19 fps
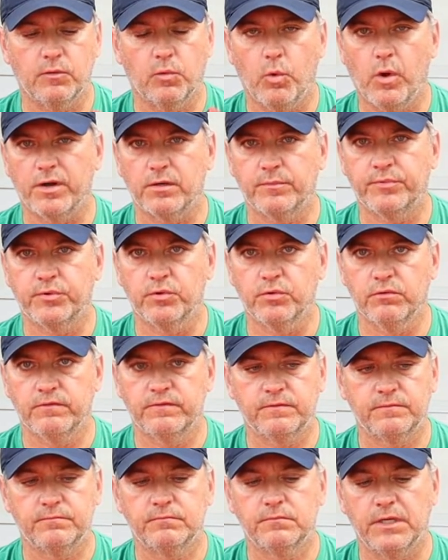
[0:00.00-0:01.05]

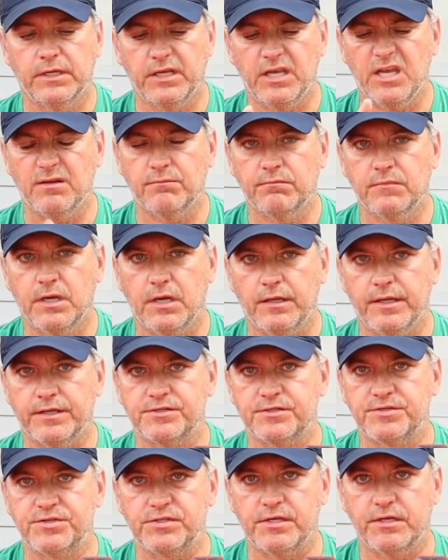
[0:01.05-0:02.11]
Waterproof. Again, an
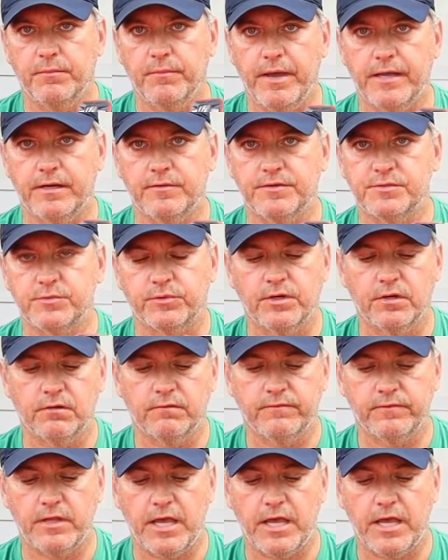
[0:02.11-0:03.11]
extra set of batteries wouldn't hurt for